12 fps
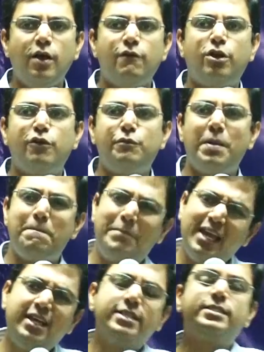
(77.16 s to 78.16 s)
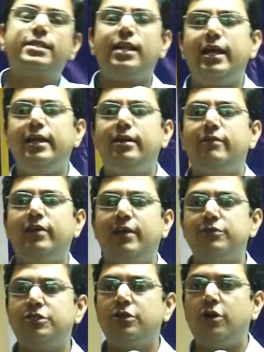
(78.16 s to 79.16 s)
One of my biggest clients when I
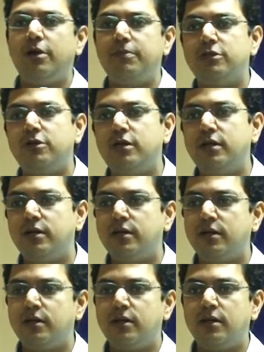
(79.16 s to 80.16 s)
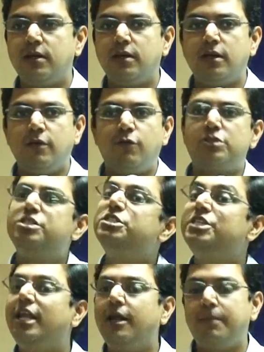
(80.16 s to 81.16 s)
was in Coimbatore was in
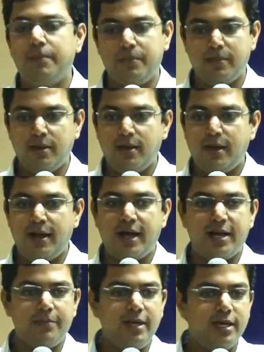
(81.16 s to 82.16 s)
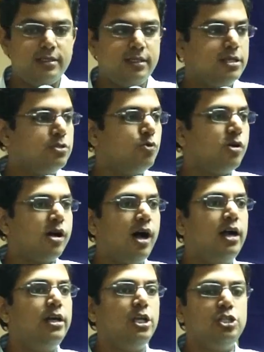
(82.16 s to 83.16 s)
Salem. And RBI says you
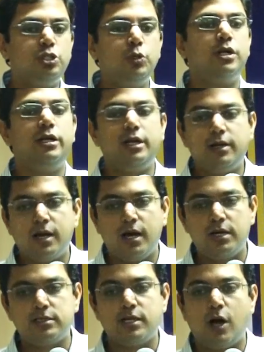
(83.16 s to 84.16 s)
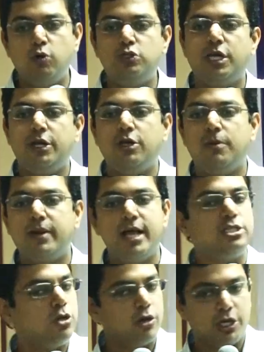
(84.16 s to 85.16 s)
can't issue credit cards outside your
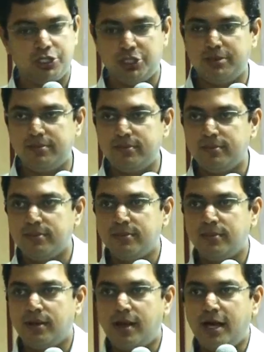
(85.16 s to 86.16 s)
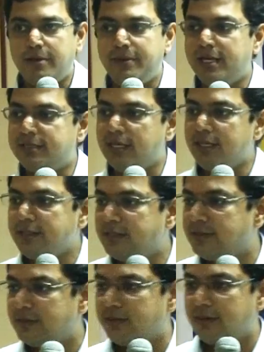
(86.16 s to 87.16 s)
branch location. RBI
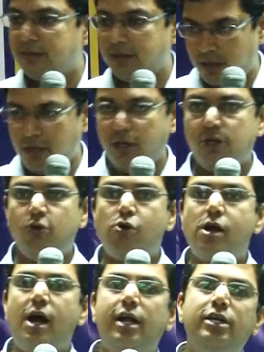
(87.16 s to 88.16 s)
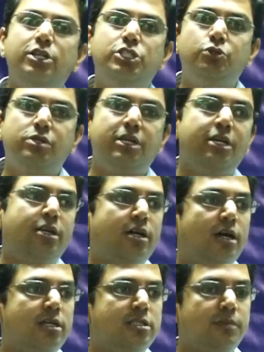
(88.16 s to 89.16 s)
says you can't issue credit
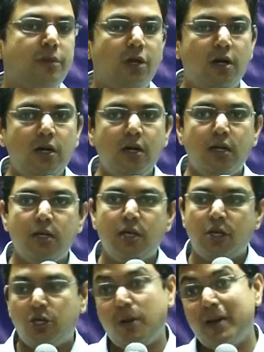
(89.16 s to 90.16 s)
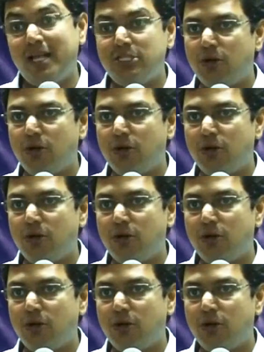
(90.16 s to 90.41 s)
cards beyond your branch